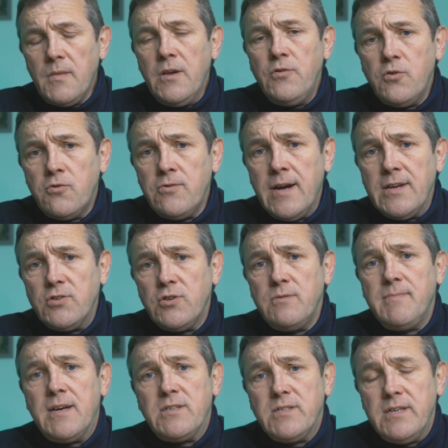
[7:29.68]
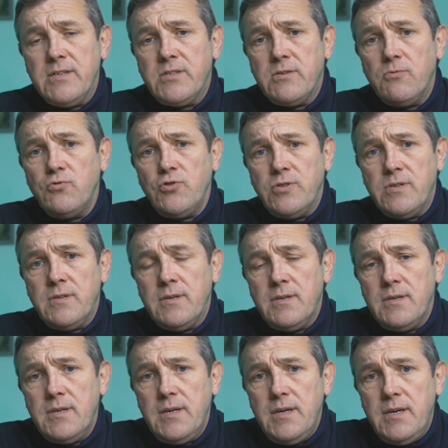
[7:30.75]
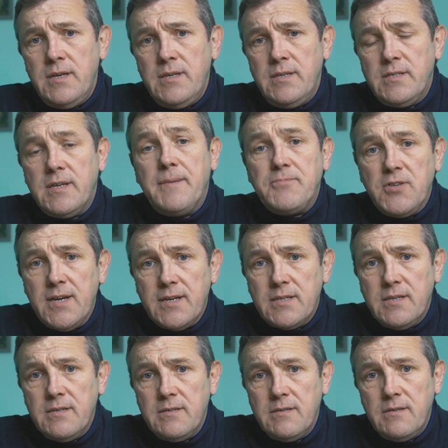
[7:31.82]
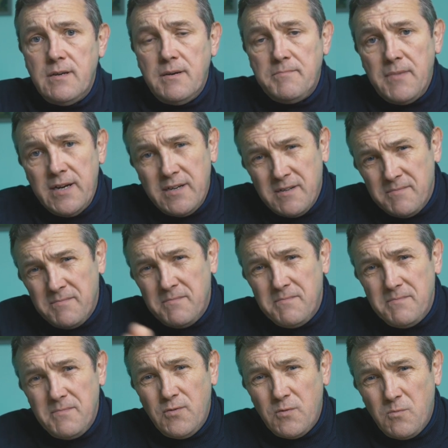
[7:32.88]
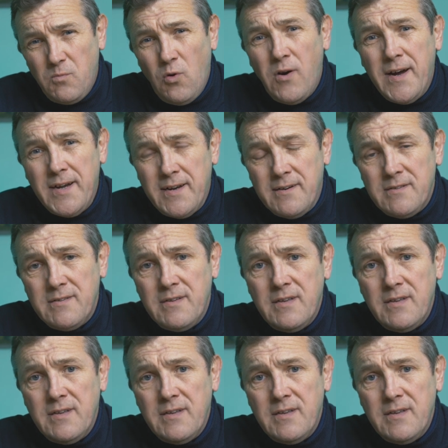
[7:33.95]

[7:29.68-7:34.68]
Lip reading: you'll create too much distortion in the subject and make them look wider.